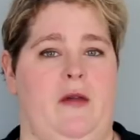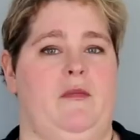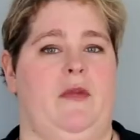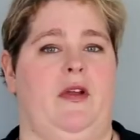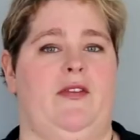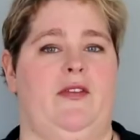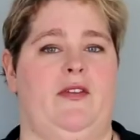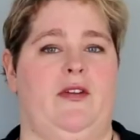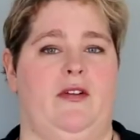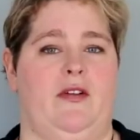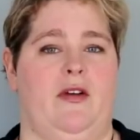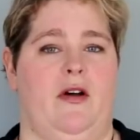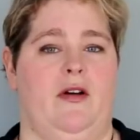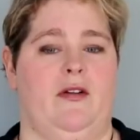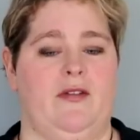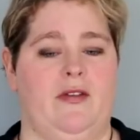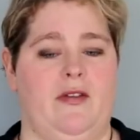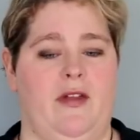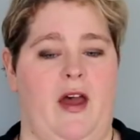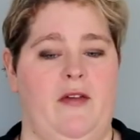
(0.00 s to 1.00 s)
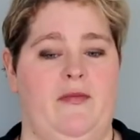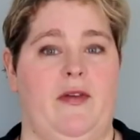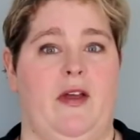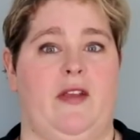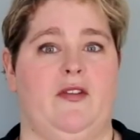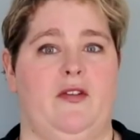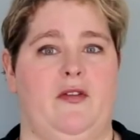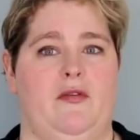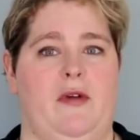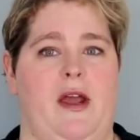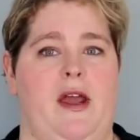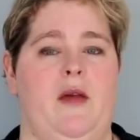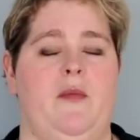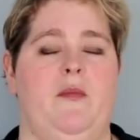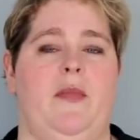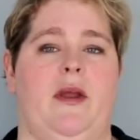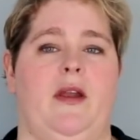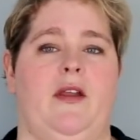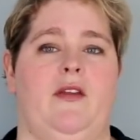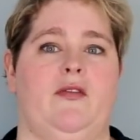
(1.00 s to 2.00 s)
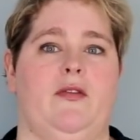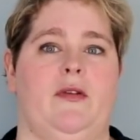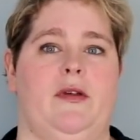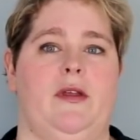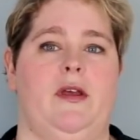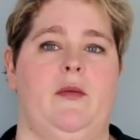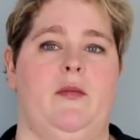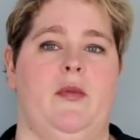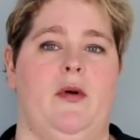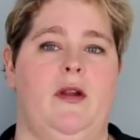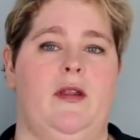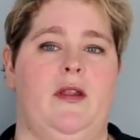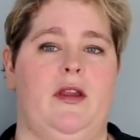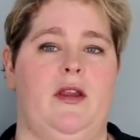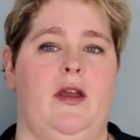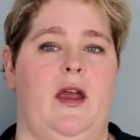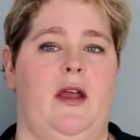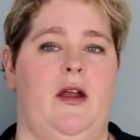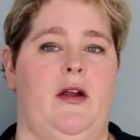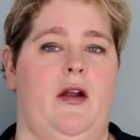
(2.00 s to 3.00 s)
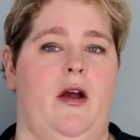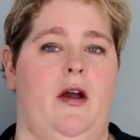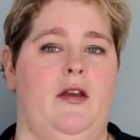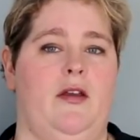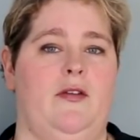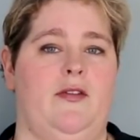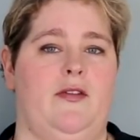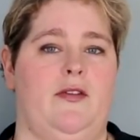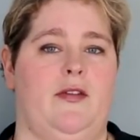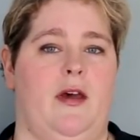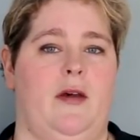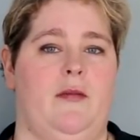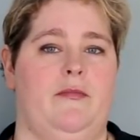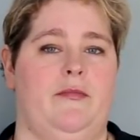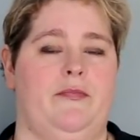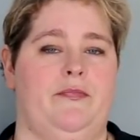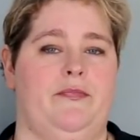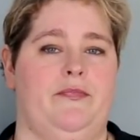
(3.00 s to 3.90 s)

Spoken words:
months of your dog's life, that's great. But it's really important that you get your dog used to them,